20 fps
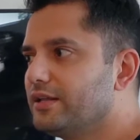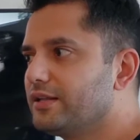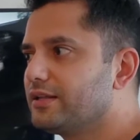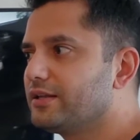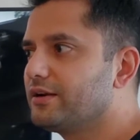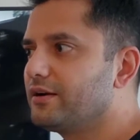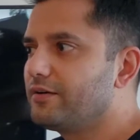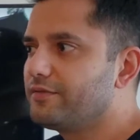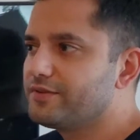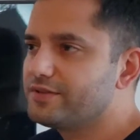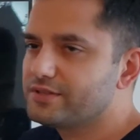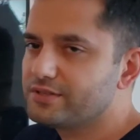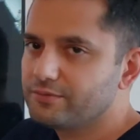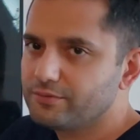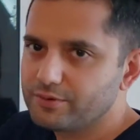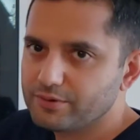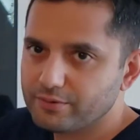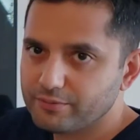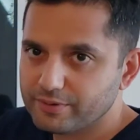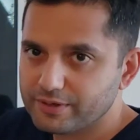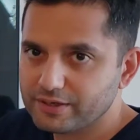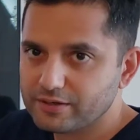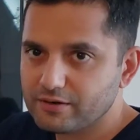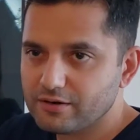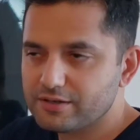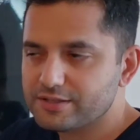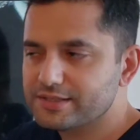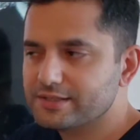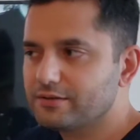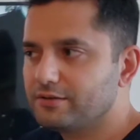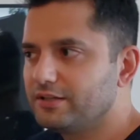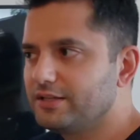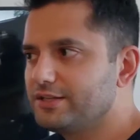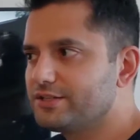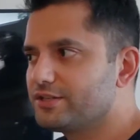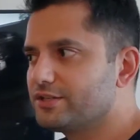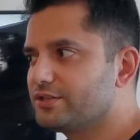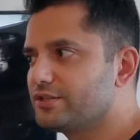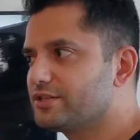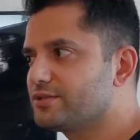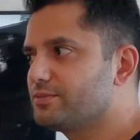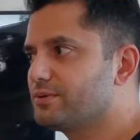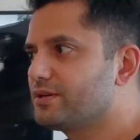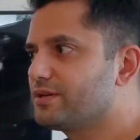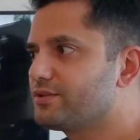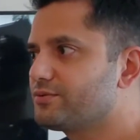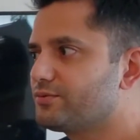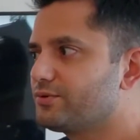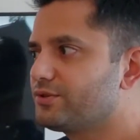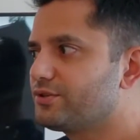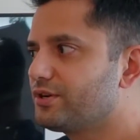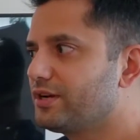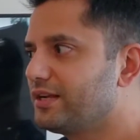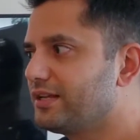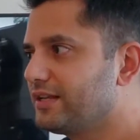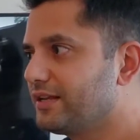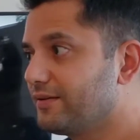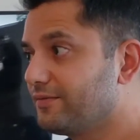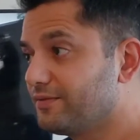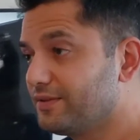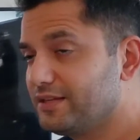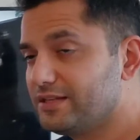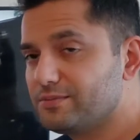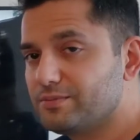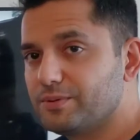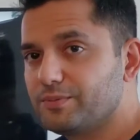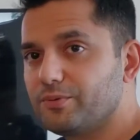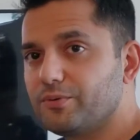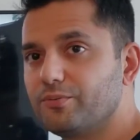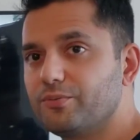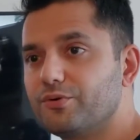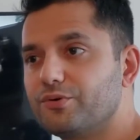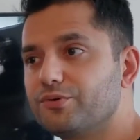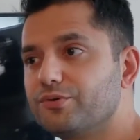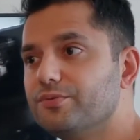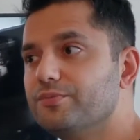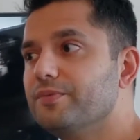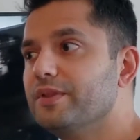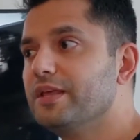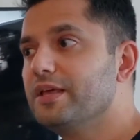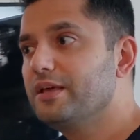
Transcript: then obviously we don't want to cause a collision just because we're trying to give these people more room.